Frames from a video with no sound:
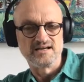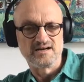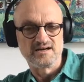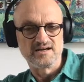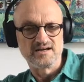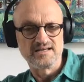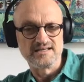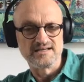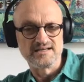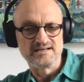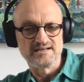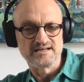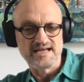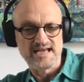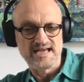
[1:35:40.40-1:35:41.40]
I,
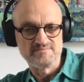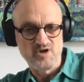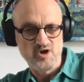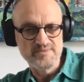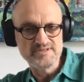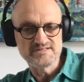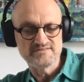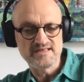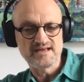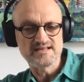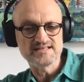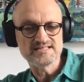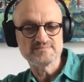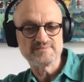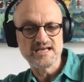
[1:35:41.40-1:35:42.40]
I had
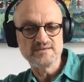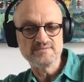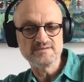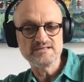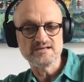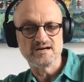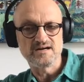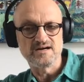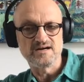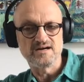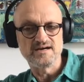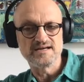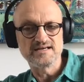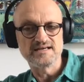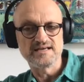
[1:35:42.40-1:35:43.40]
moments of that as a baby.
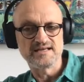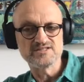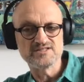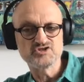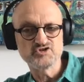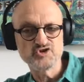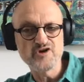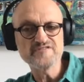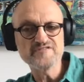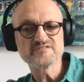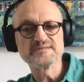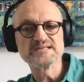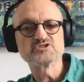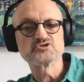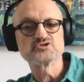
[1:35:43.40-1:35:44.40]
I, it
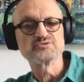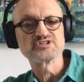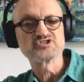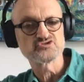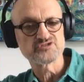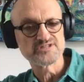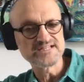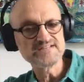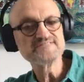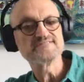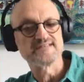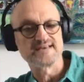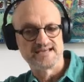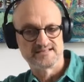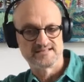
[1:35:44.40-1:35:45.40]
serves me to
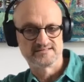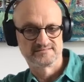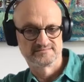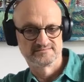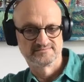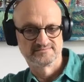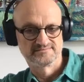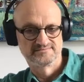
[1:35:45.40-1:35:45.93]
retrieve that.